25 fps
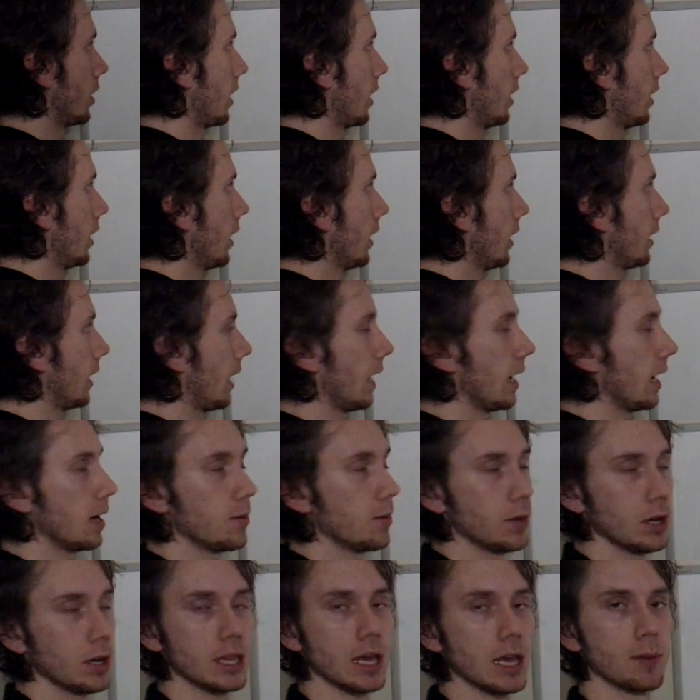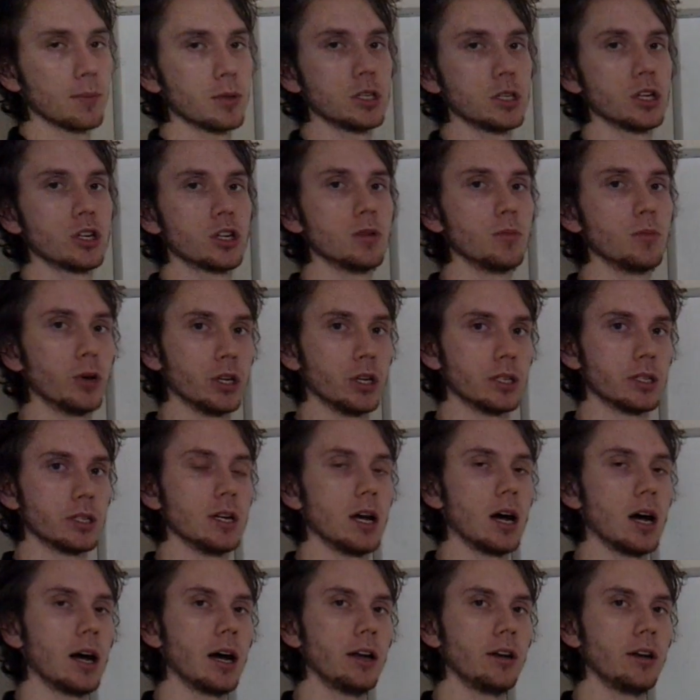can be in that position but is not.